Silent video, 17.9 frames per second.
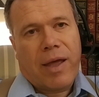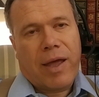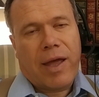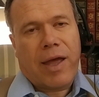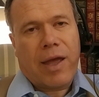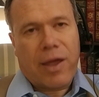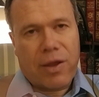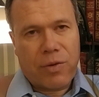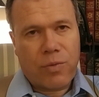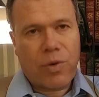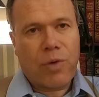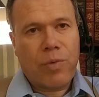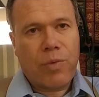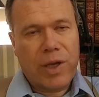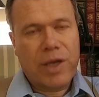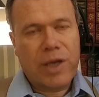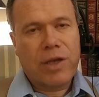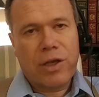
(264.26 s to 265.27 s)
And what
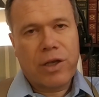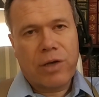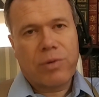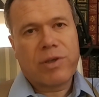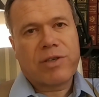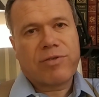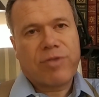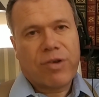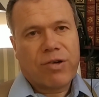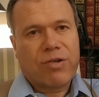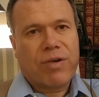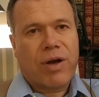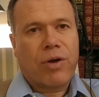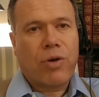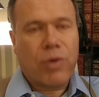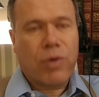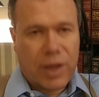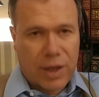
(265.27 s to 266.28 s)
we need to do is figure
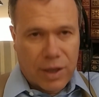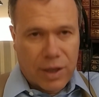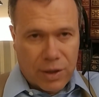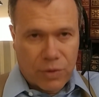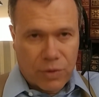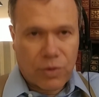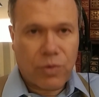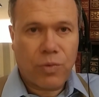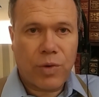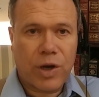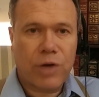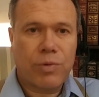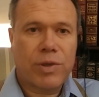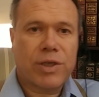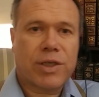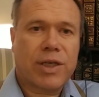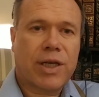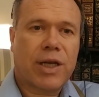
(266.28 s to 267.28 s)
out, okay, where do
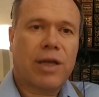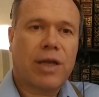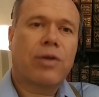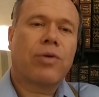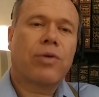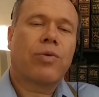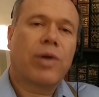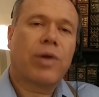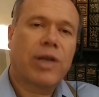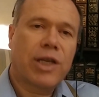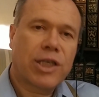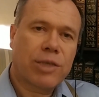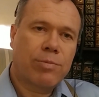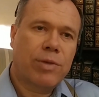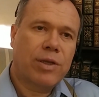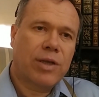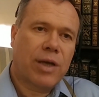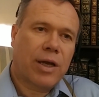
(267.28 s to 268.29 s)
we stand? What needs to
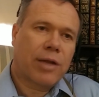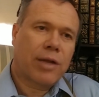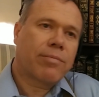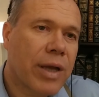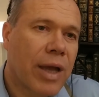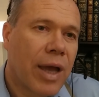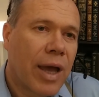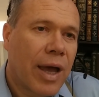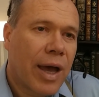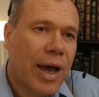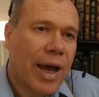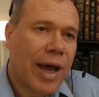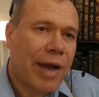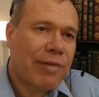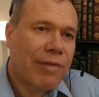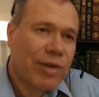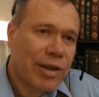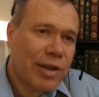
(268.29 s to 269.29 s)
be done?
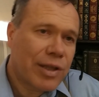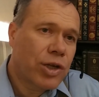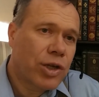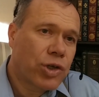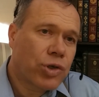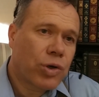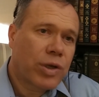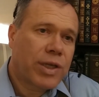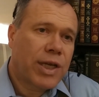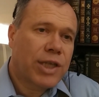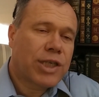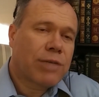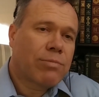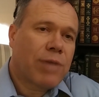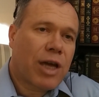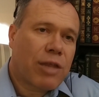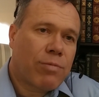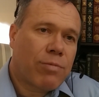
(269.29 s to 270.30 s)
I really enjoy
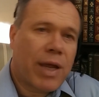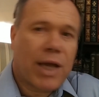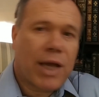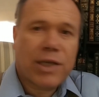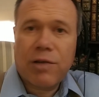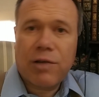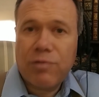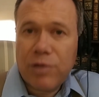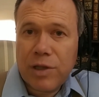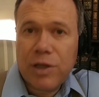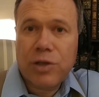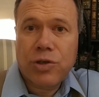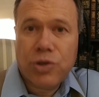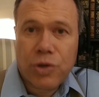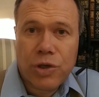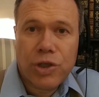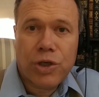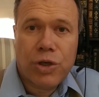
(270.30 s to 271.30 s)
teaching mathematics. I really
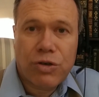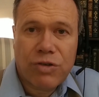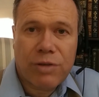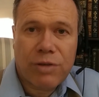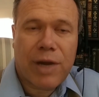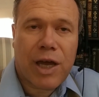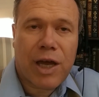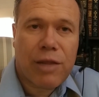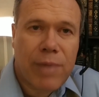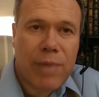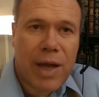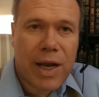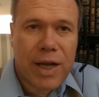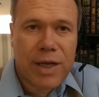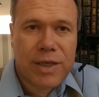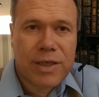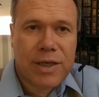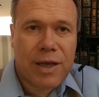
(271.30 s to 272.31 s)
enjoy tutoring
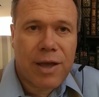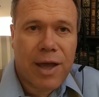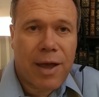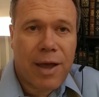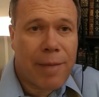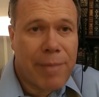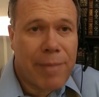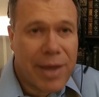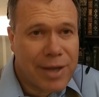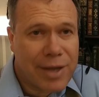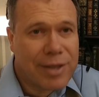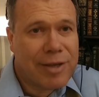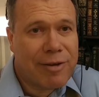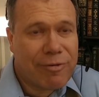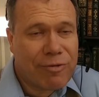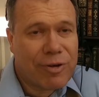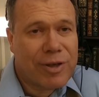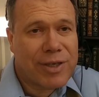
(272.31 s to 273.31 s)
mathematics. I make a
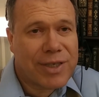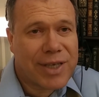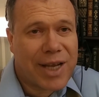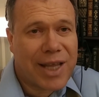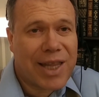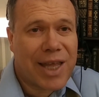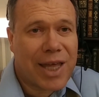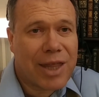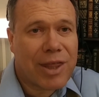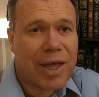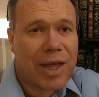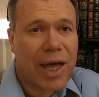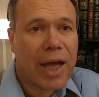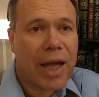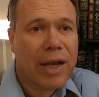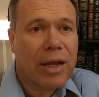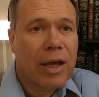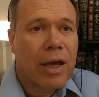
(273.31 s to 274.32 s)
difference, and I like
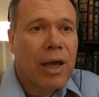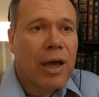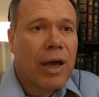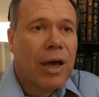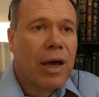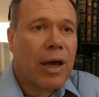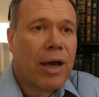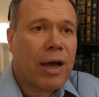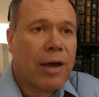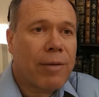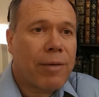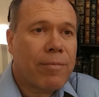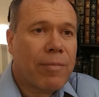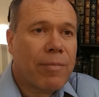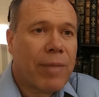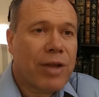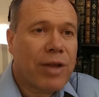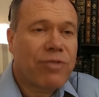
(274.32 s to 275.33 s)
that.
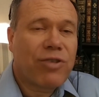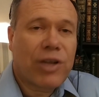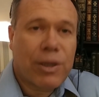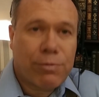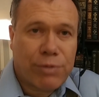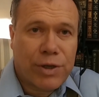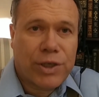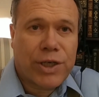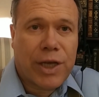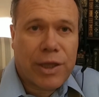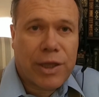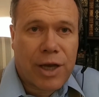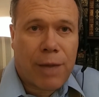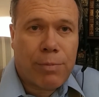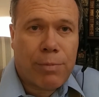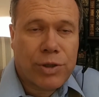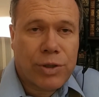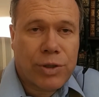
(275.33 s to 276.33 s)
I'd really appreciate the
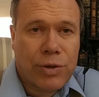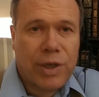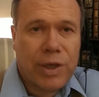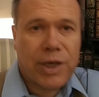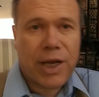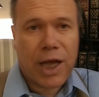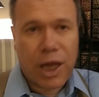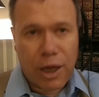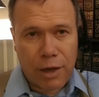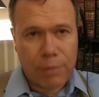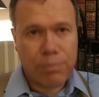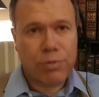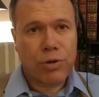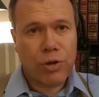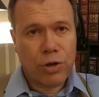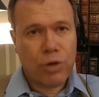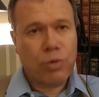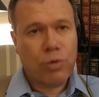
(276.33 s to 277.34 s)
opportunity to help
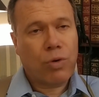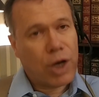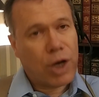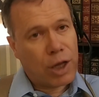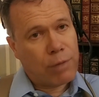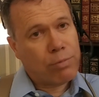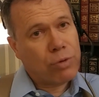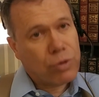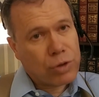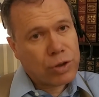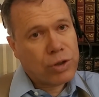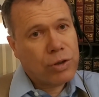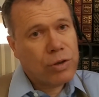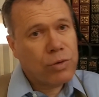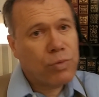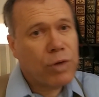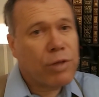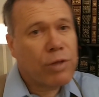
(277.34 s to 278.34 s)
you or help your
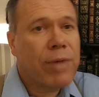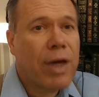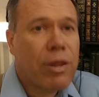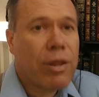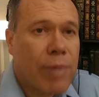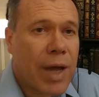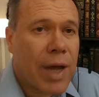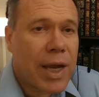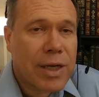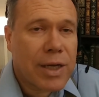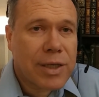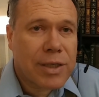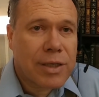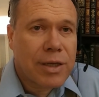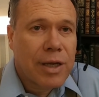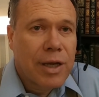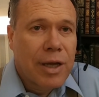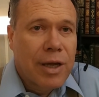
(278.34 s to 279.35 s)
student with
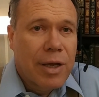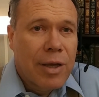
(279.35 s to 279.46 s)
mathematics.